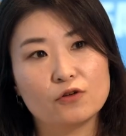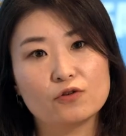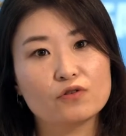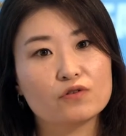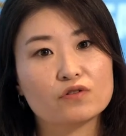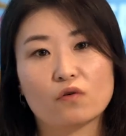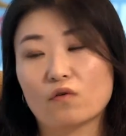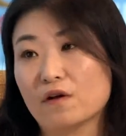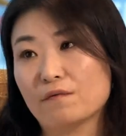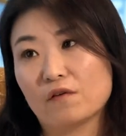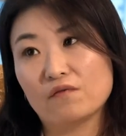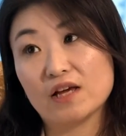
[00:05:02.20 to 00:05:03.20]
news or
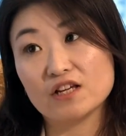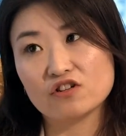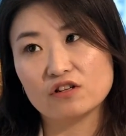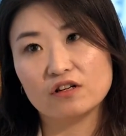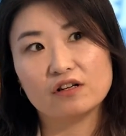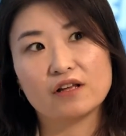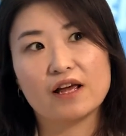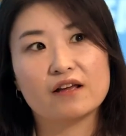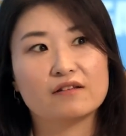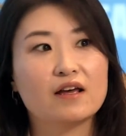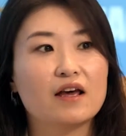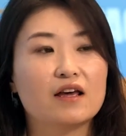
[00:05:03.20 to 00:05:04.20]
information,
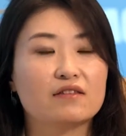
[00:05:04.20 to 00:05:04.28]
and